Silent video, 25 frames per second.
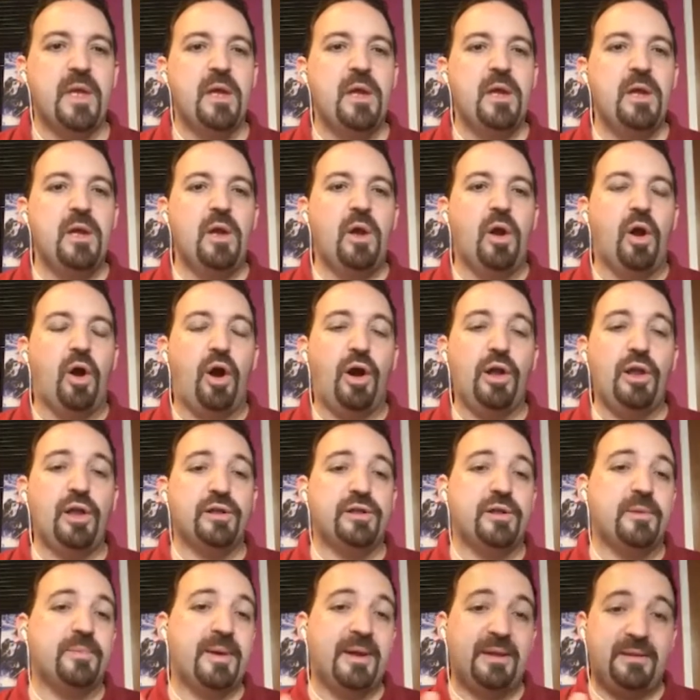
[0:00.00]
Today,
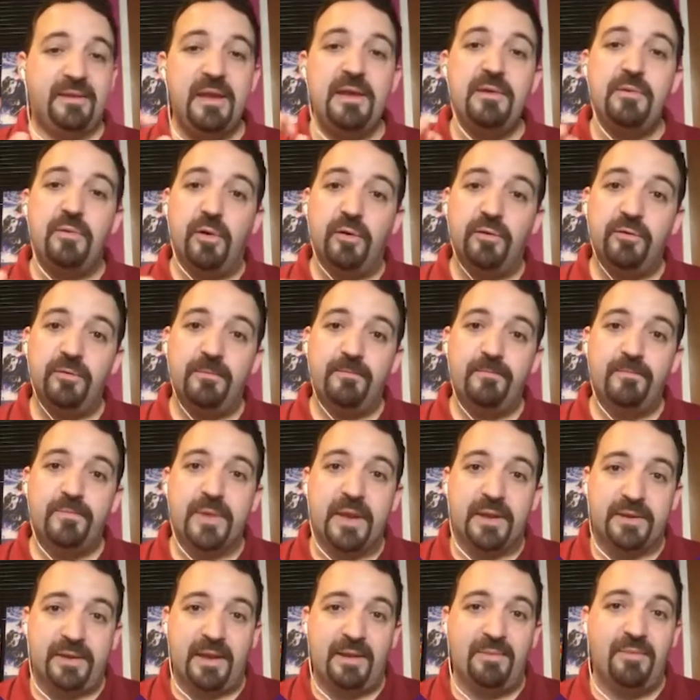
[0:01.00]
our goals that we
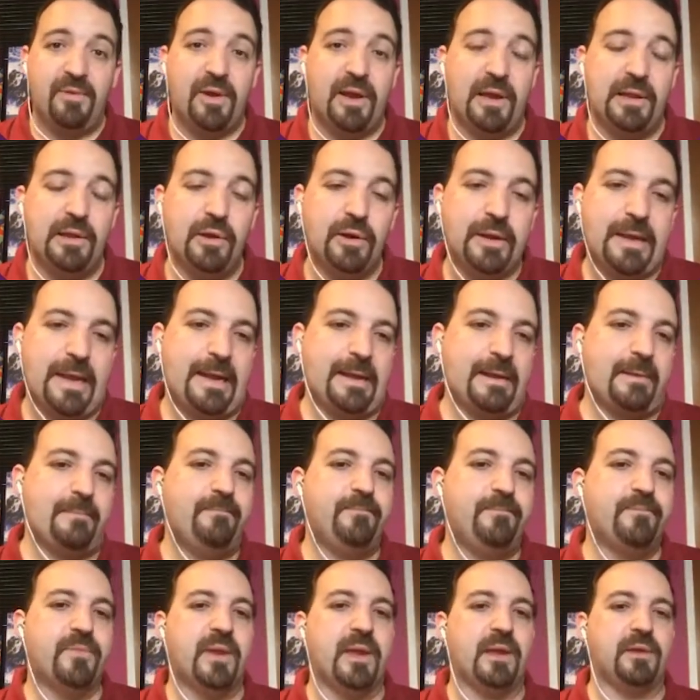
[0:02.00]
have to achieve,
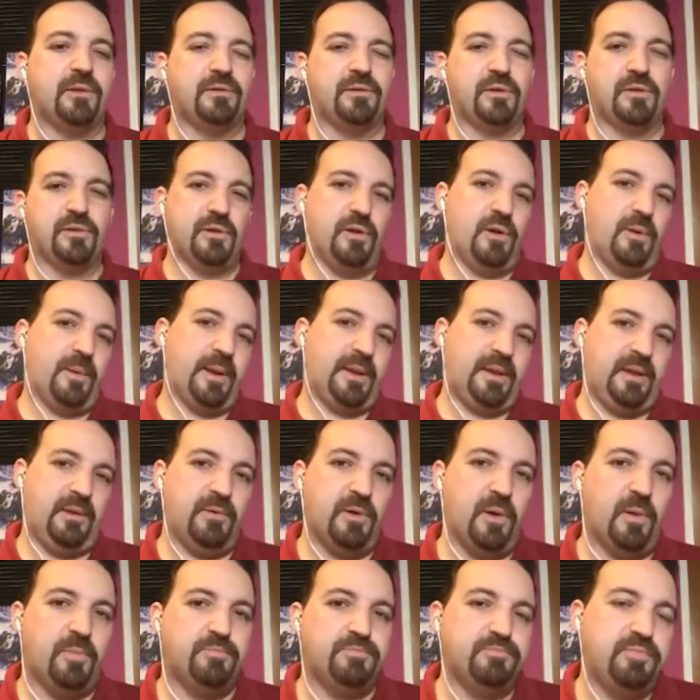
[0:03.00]
which are
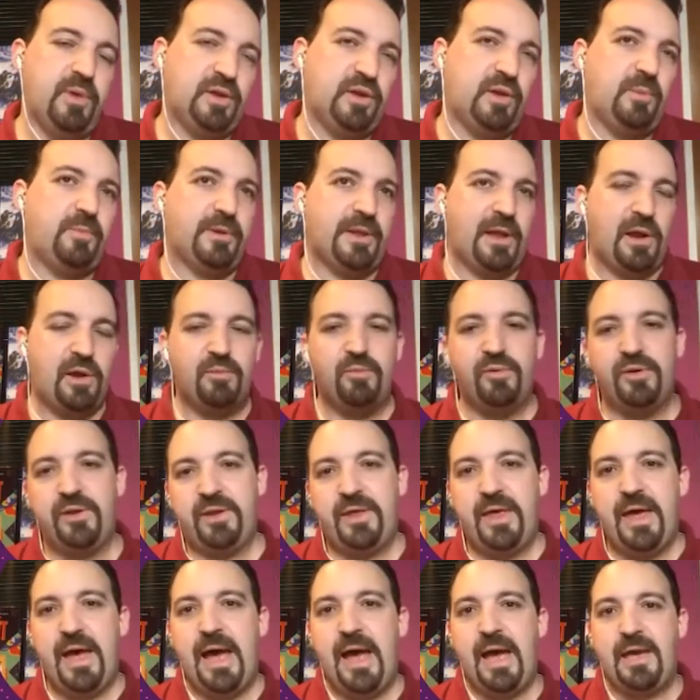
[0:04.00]
set by the
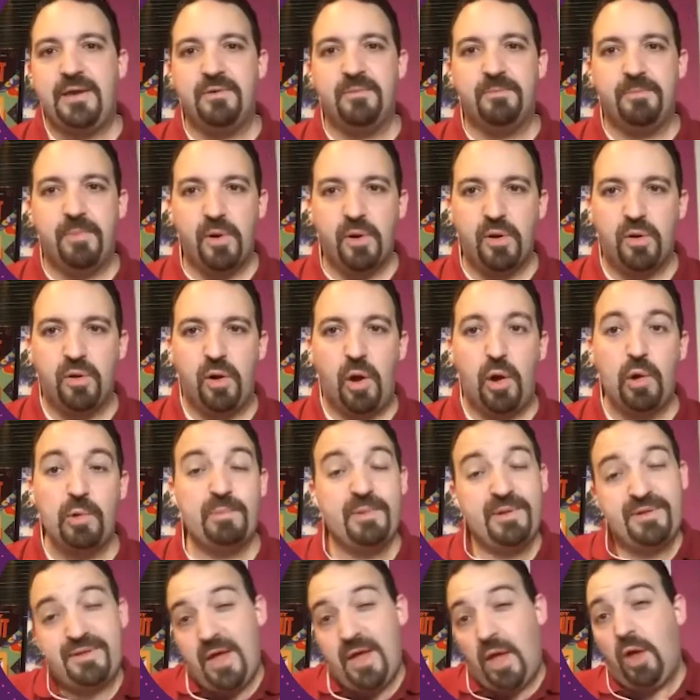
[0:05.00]
community and
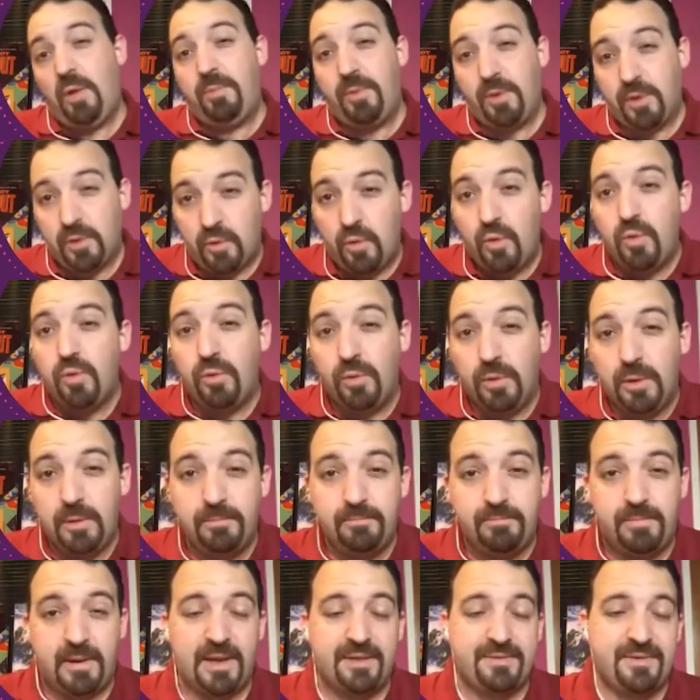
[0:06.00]
sponsored by Google, if
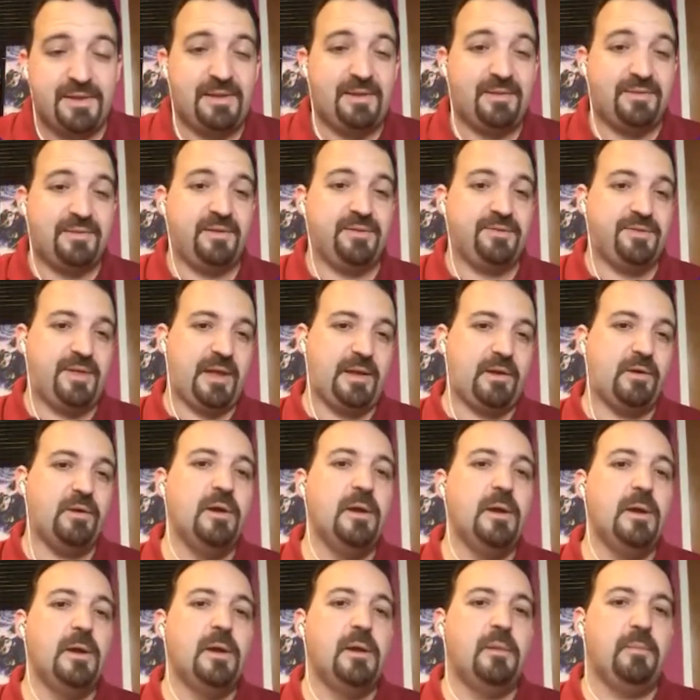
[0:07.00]
I have to be honest,
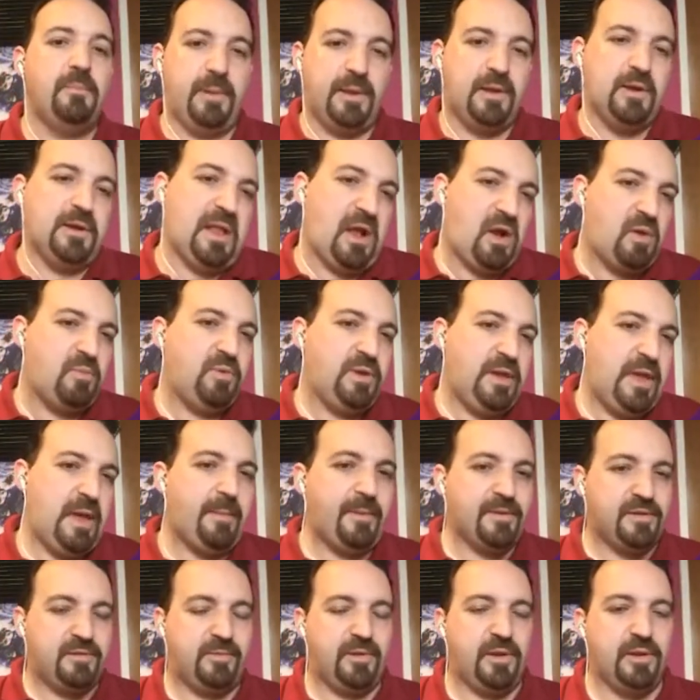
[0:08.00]

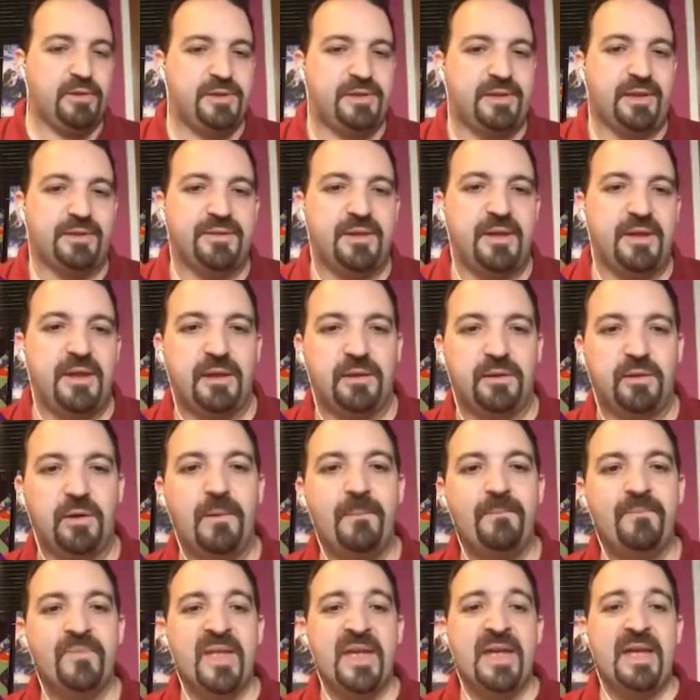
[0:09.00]
and followed by the community,
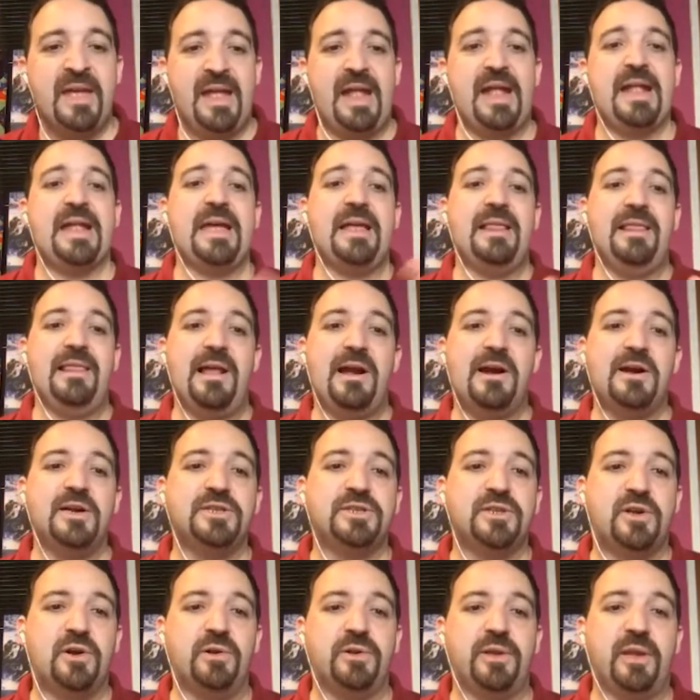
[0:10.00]
is that the large
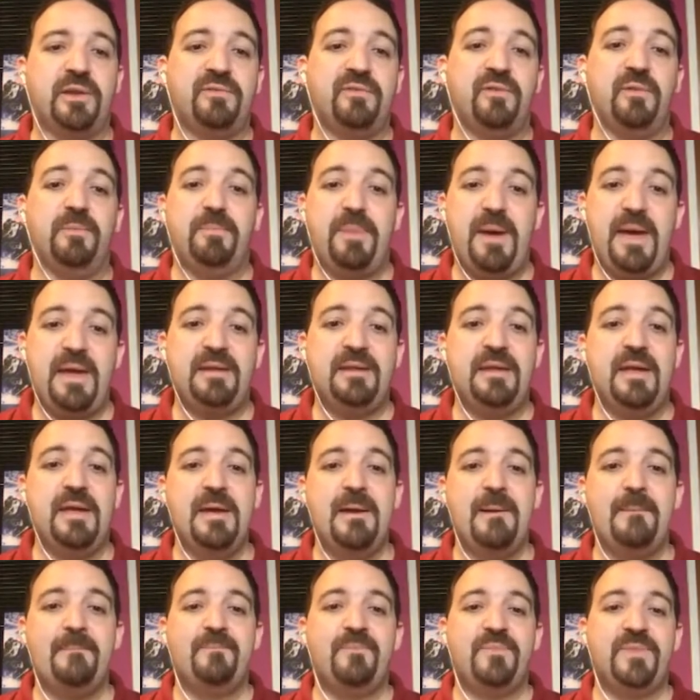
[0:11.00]
contentful paint
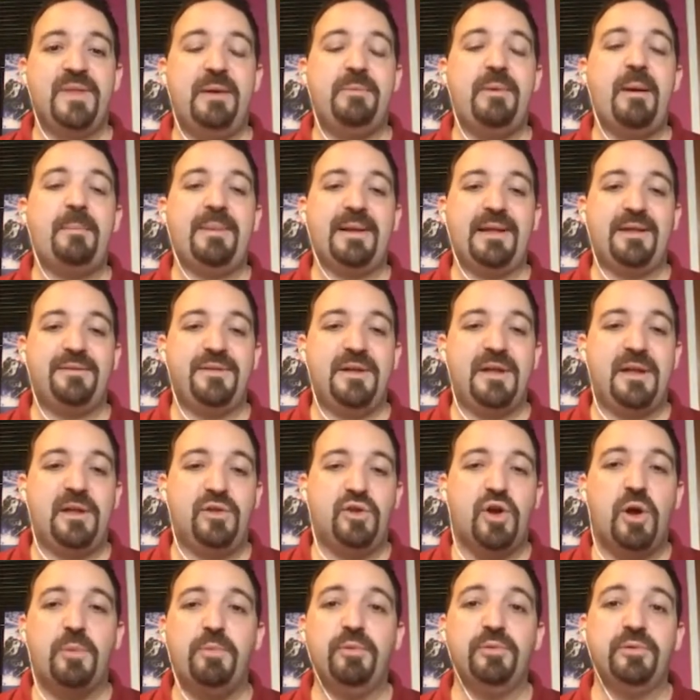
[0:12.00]
is
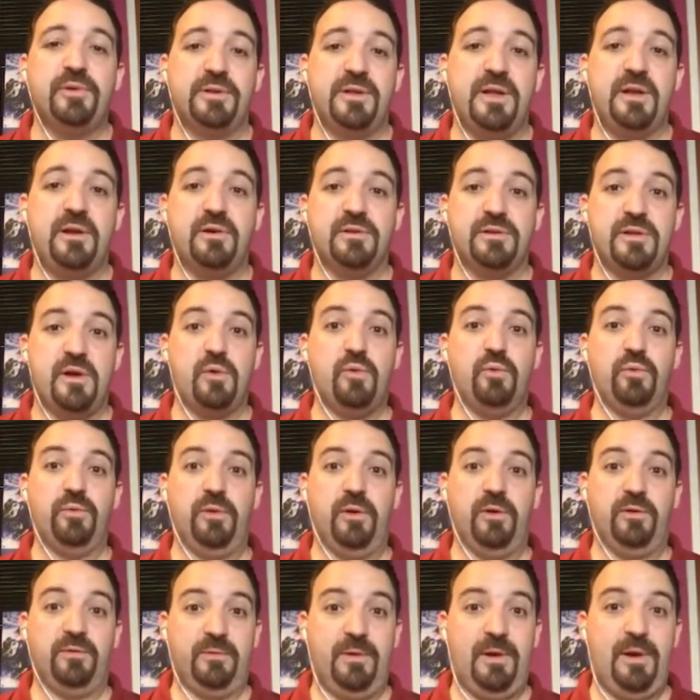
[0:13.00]
in 2.5
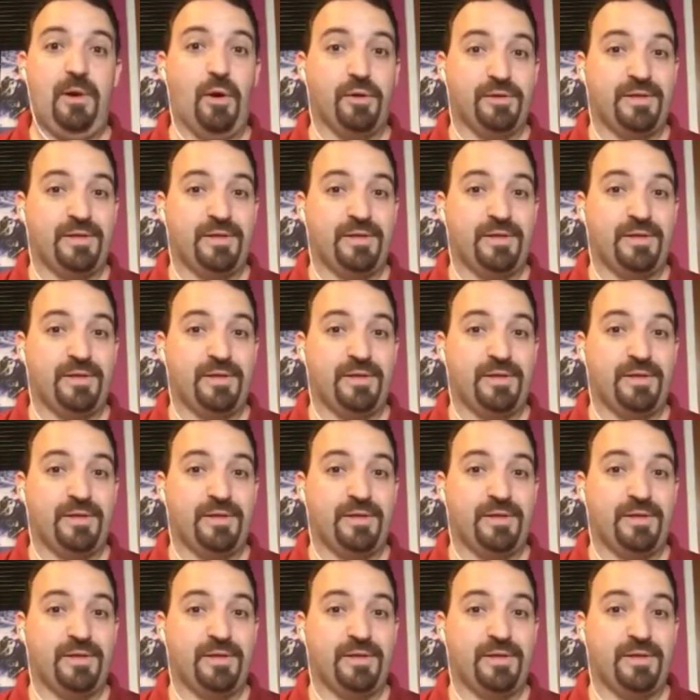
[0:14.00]
seconds.